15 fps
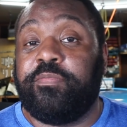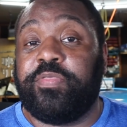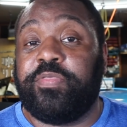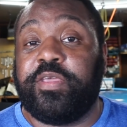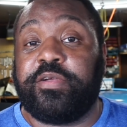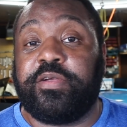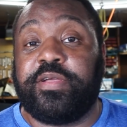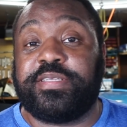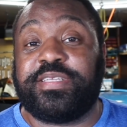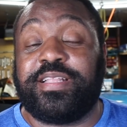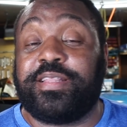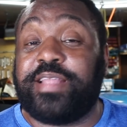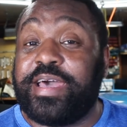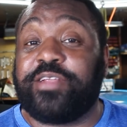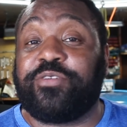There's a
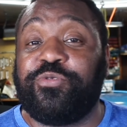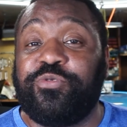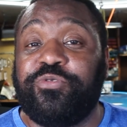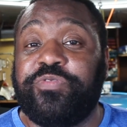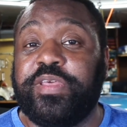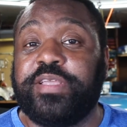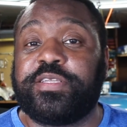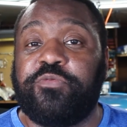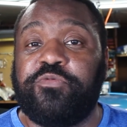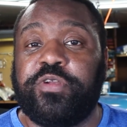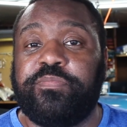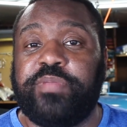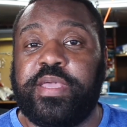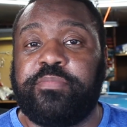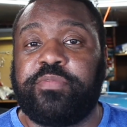lot of cool things I want to
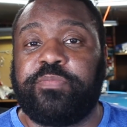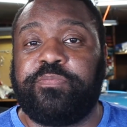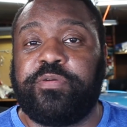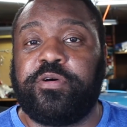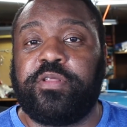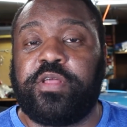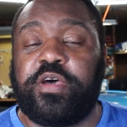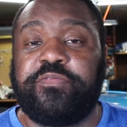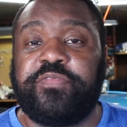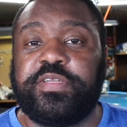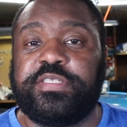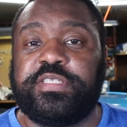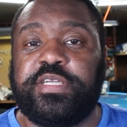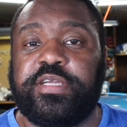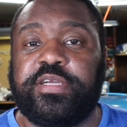be able to pull off
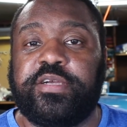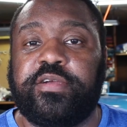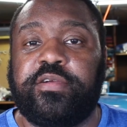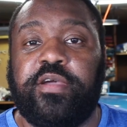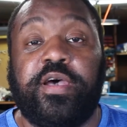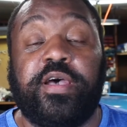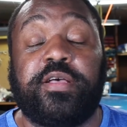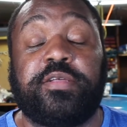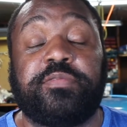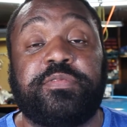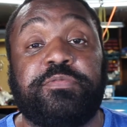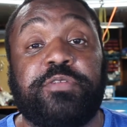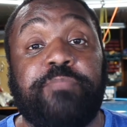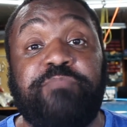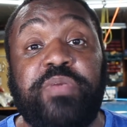this year.
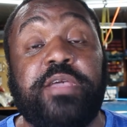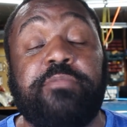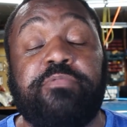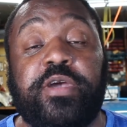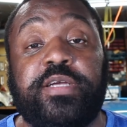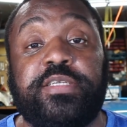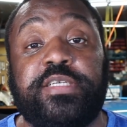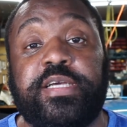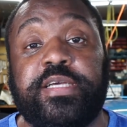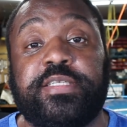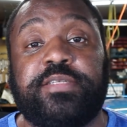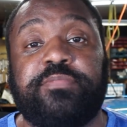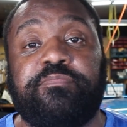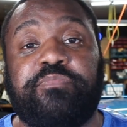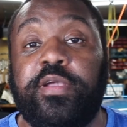Some big
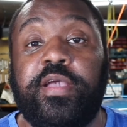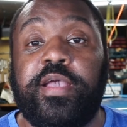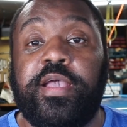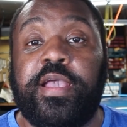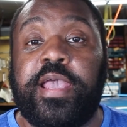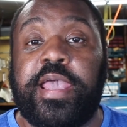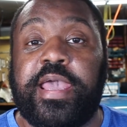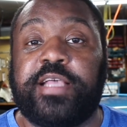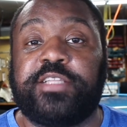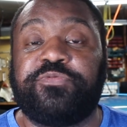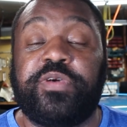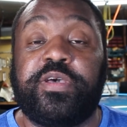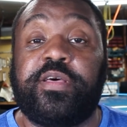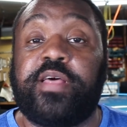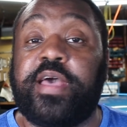projects. As
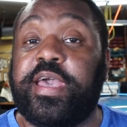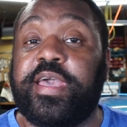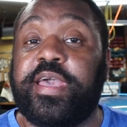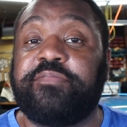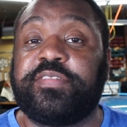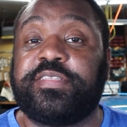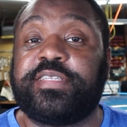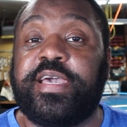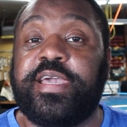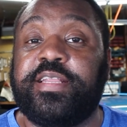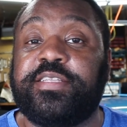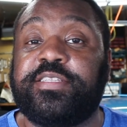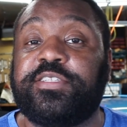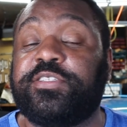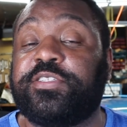well, I have
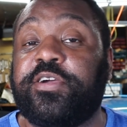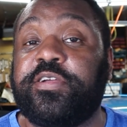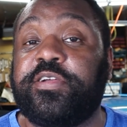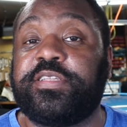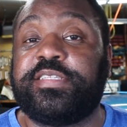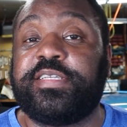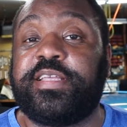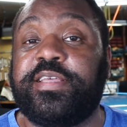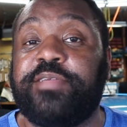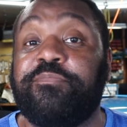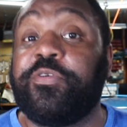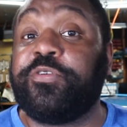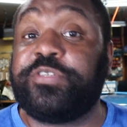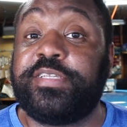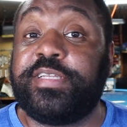decided to start selling
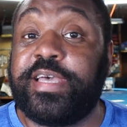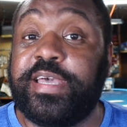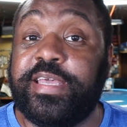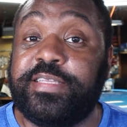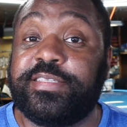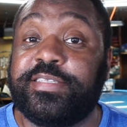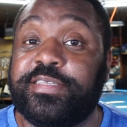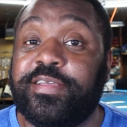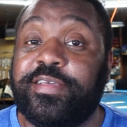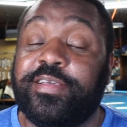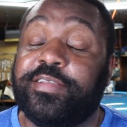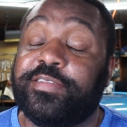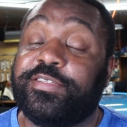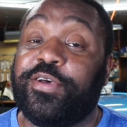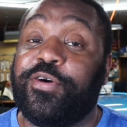merchandise,
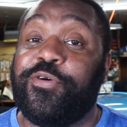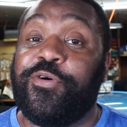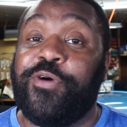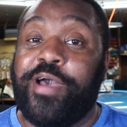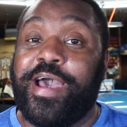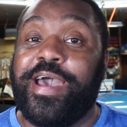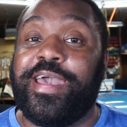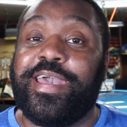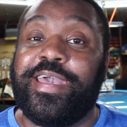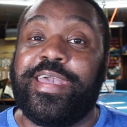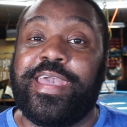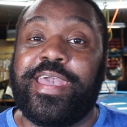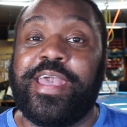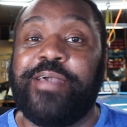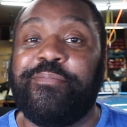so I
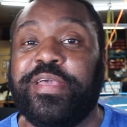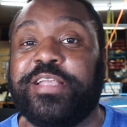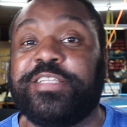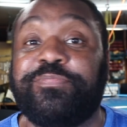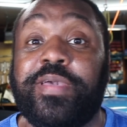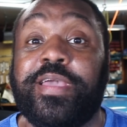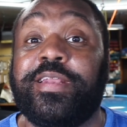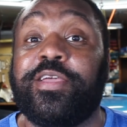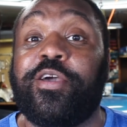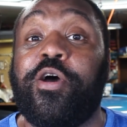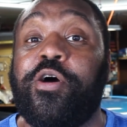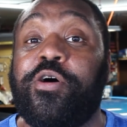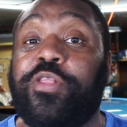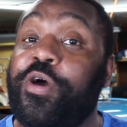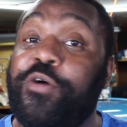am expanding
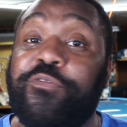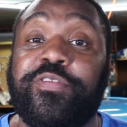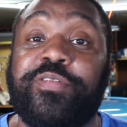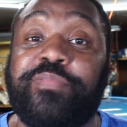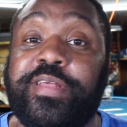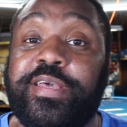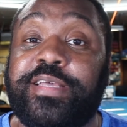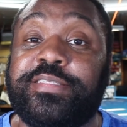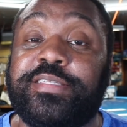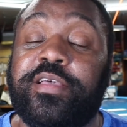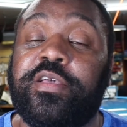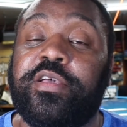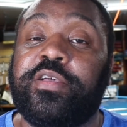all over the place.